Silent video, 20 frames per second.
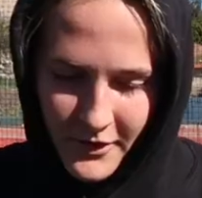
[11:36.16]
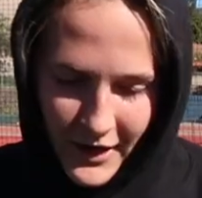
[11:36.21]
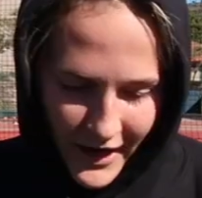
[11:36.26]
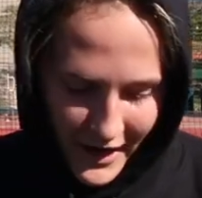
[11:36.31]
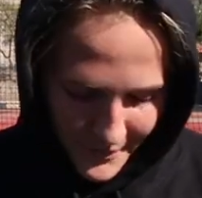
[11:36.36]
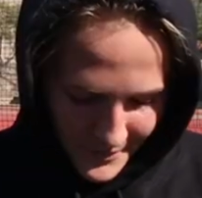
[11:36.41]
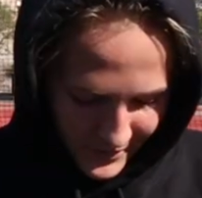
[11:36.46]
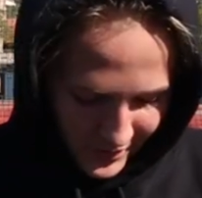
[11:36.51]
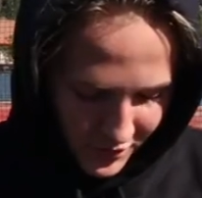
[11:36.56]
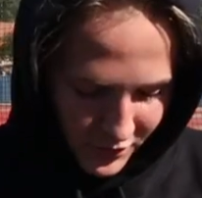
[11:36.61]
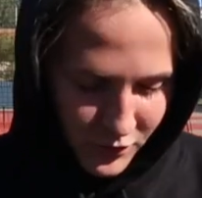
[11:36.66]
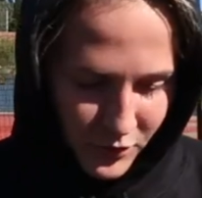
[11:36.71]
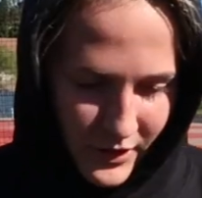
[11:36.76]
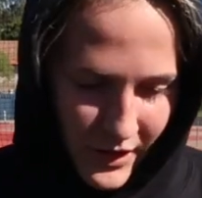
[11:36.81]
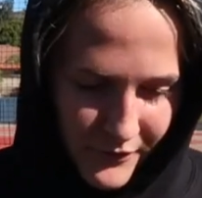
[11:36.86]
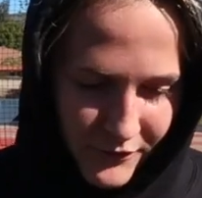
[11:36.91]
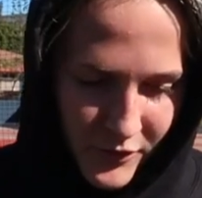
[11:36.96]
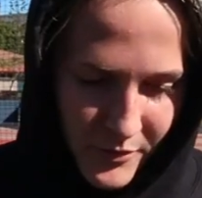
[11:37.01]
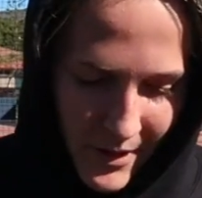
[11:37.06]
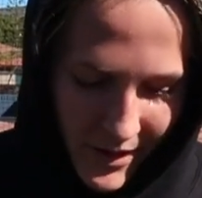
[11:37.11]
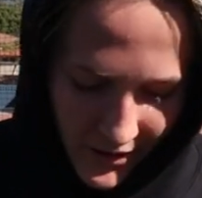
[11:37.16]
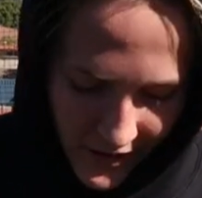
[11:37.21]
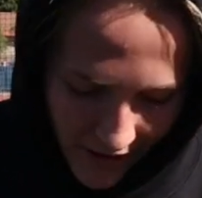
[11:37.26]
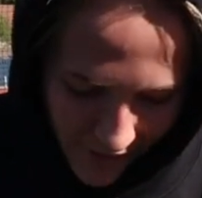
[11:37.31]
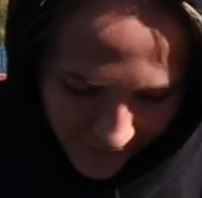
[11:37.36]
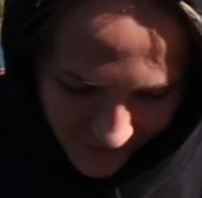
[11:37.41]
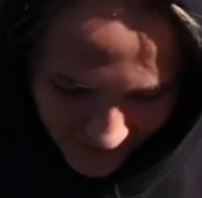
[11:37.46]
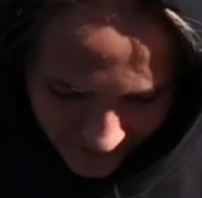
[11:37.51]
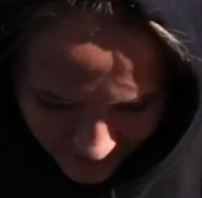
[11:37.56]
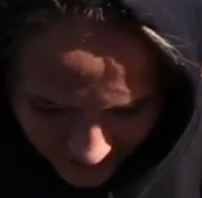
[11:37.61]
All right, I'm gonna go cool down for a mile and a
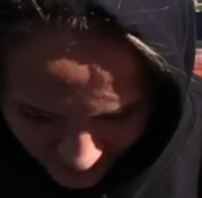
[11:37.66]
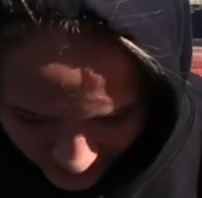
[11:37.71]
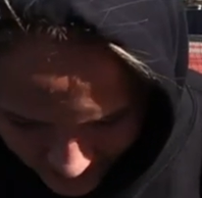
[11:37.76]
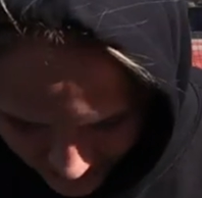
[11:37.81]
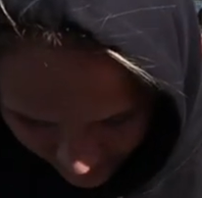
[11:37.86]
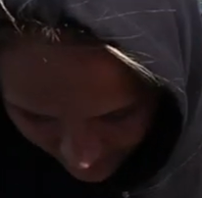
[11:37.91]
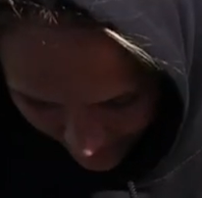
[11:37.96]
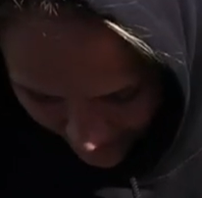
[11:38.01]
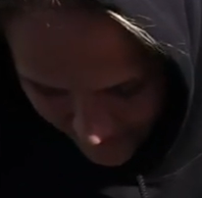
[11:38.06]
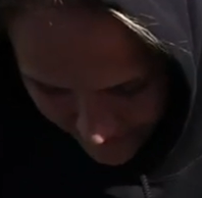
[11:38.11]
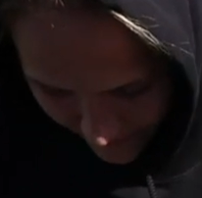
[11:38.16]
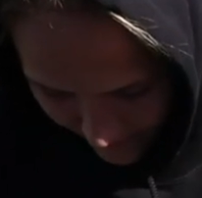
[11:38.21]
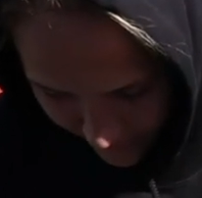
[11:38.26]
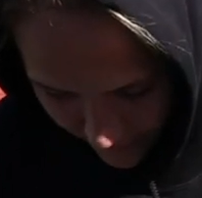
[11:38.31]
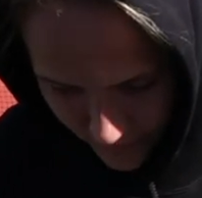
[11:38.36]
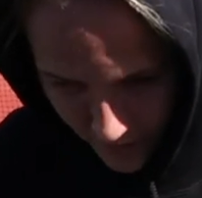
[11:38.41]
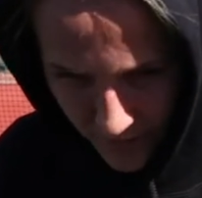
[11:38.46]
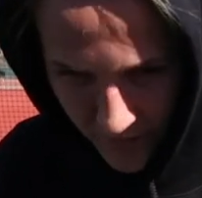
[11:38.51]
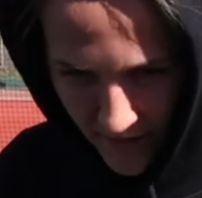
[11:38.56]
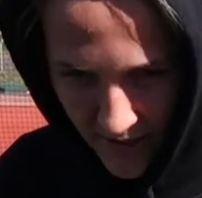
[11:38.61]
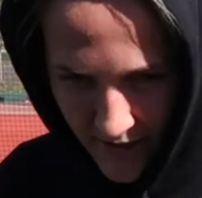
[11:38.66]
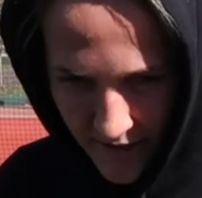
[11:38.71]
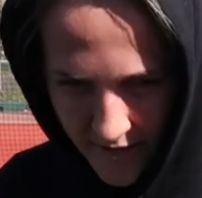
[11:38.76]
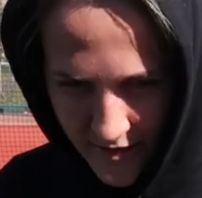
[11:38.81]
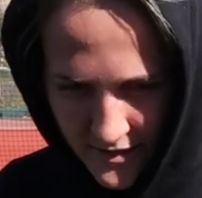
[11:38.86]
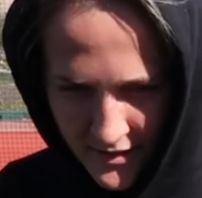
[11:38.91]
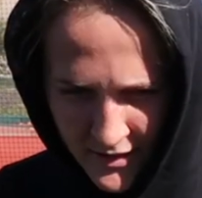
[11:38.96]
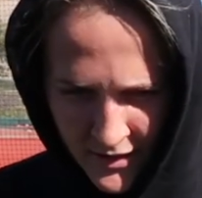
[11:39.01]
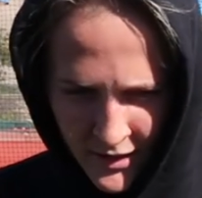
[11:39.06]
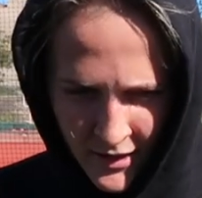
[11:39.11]
half. I need to change out of my
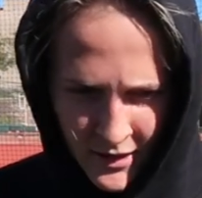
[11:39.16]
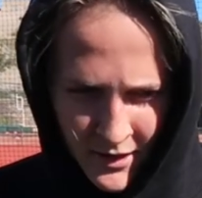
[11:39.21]
spikeroonies.